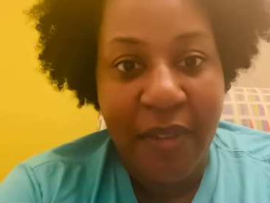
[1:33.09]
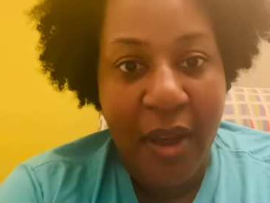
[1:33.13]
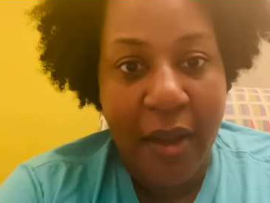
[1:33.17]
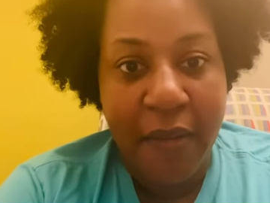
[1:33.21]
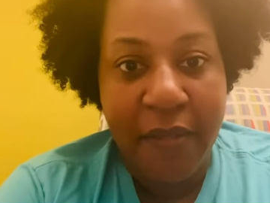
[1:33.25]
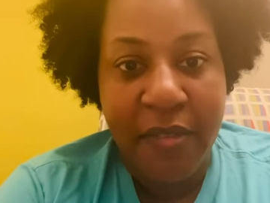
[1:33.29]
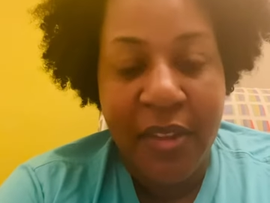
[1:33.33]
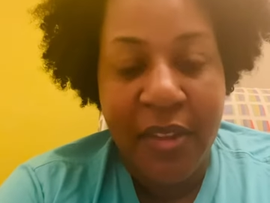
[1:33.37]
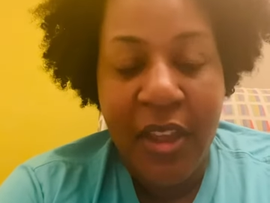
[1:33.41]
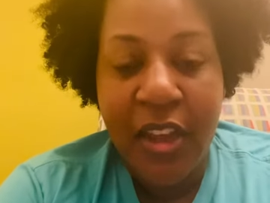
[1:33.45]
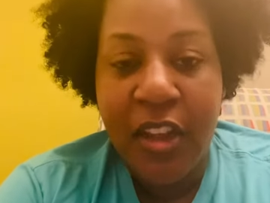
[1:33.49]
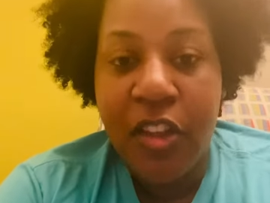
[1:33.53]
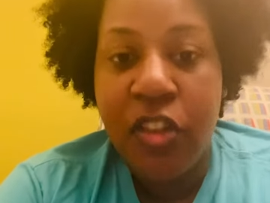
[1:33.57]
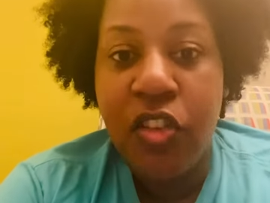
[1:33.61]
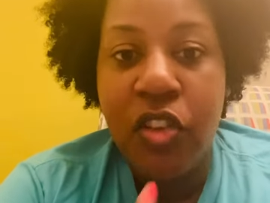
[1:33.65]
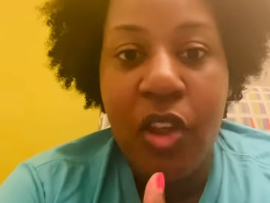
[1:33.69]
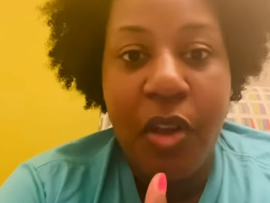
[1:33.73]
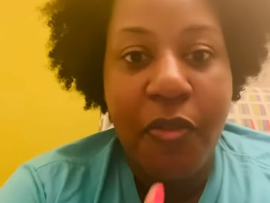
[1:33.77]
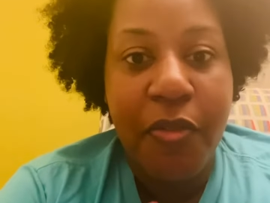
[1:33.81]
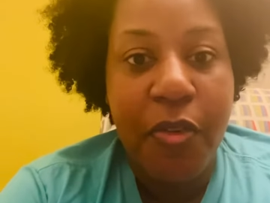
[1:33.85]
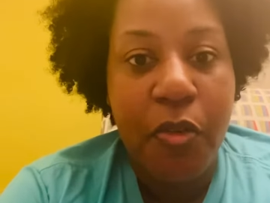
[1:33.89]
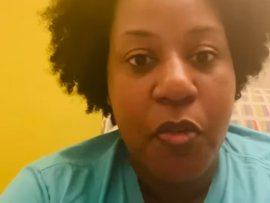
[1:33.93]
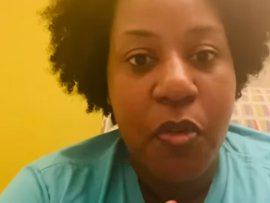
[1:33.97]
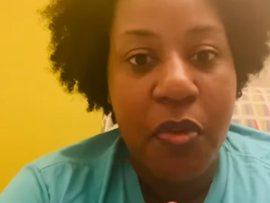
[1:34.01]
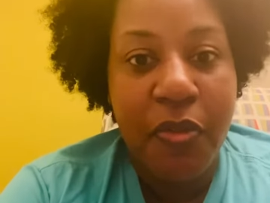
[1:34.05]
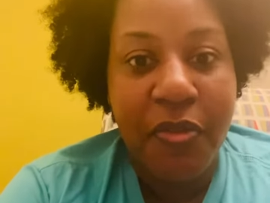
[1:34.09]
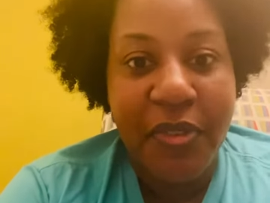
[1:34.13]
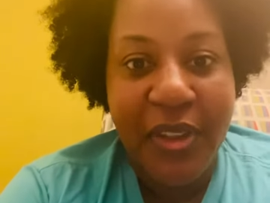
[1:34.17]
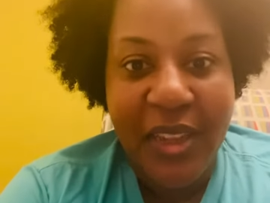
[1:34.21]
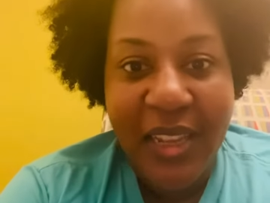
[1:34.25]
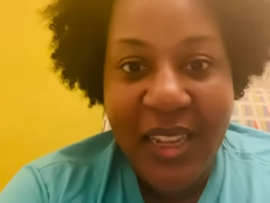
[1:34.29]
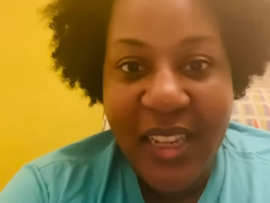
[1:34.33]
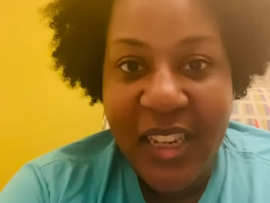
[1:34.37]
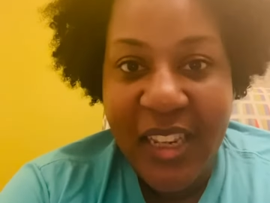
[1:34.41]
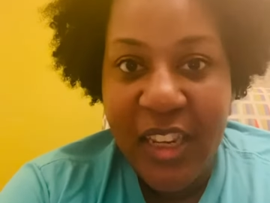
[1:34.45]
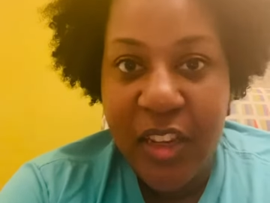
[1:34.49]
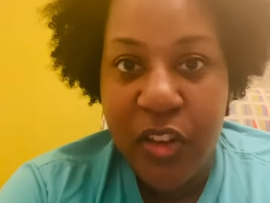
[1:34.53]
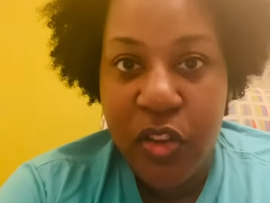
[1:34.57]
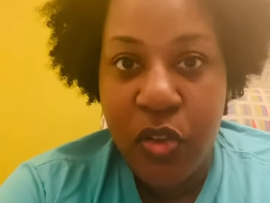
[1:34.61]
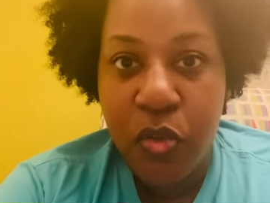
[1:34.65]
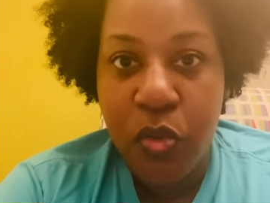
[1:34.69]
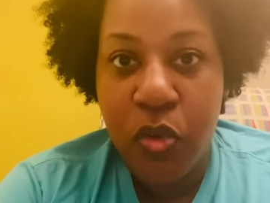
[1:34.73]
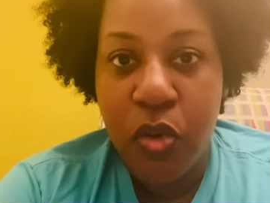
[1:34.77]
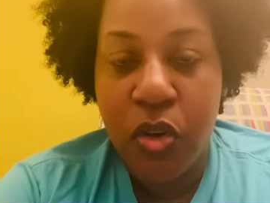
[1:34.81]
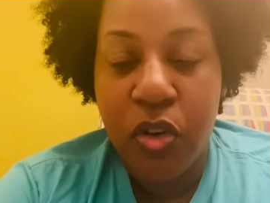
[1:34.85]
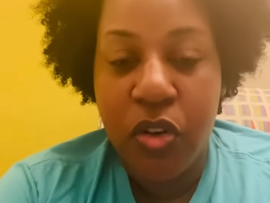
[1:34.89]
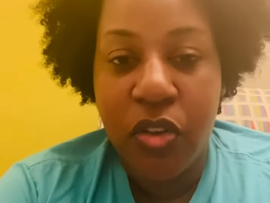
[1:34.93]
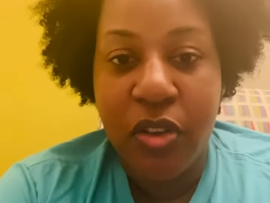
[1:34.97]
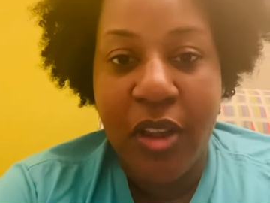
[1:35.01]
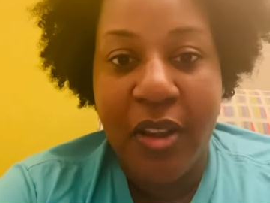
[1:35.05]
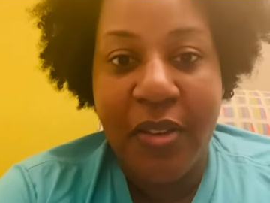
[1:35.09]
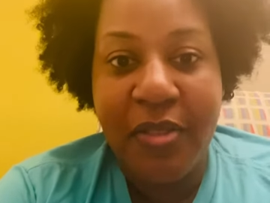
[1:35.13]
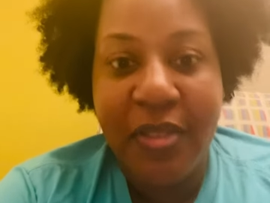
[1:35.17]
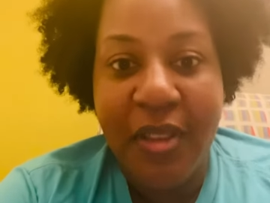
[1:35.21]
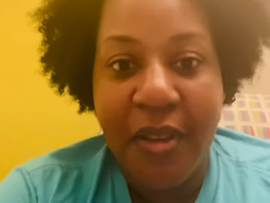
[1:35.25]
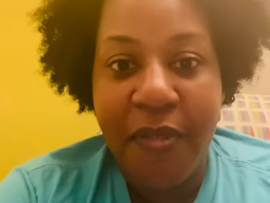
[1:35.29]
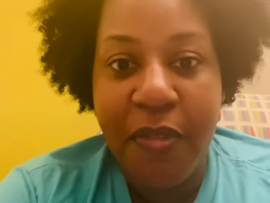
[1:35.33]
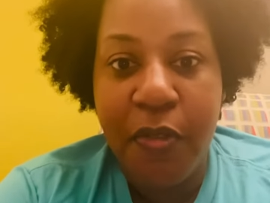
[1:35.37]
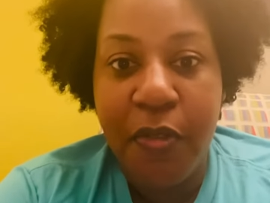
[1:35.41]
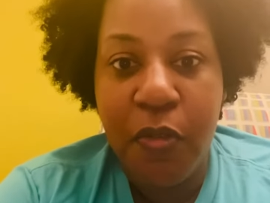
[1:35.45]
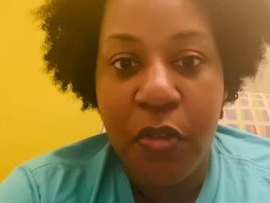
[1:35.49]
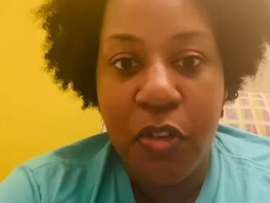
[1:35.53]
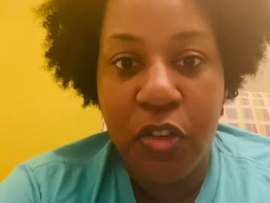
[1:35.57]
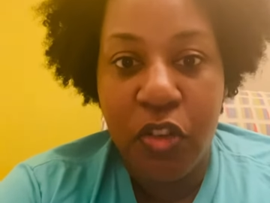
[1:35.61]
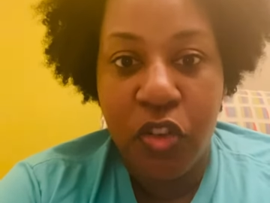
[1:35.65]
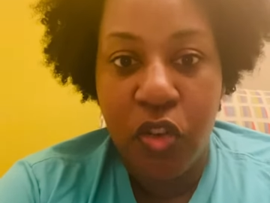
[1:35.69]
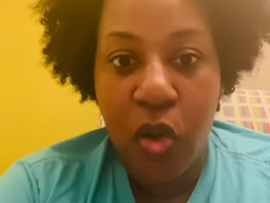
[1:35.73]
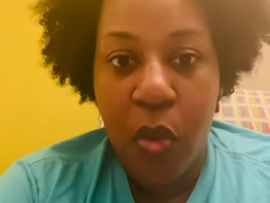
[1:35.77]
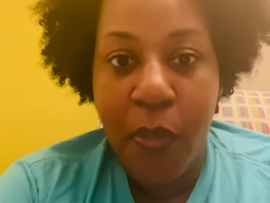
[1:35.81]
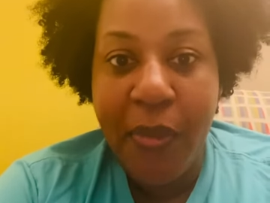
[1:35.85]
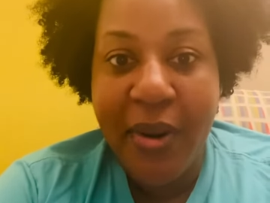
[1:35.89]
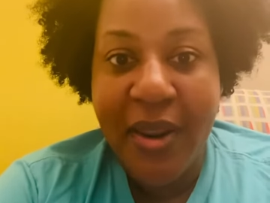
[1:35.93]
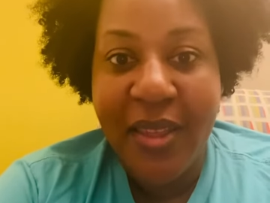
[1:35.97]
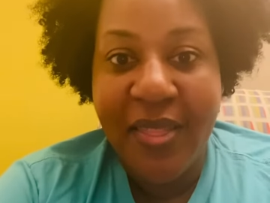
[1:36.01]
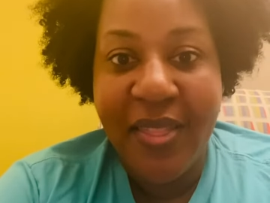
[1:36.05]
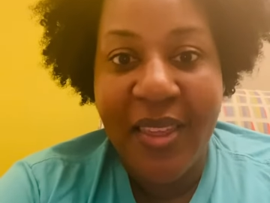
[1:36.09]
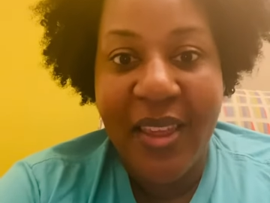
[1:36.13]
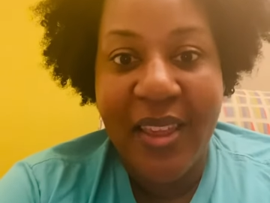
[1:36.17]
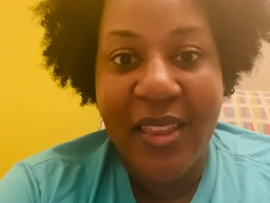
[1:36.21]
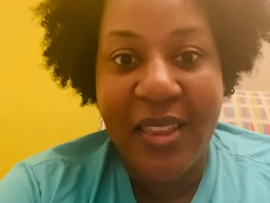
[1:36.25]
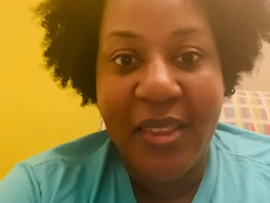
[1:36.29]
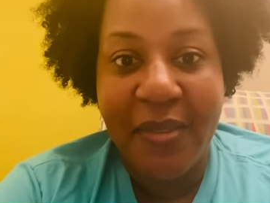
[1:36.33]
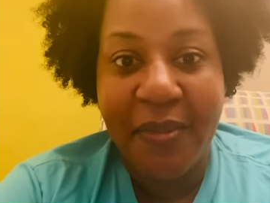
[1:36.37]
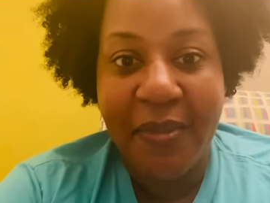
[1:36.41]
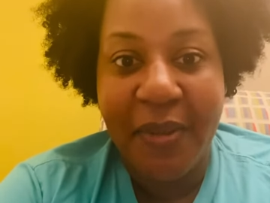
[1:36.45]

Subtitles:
I've suffered with eating disorders. I've suffered with so many things.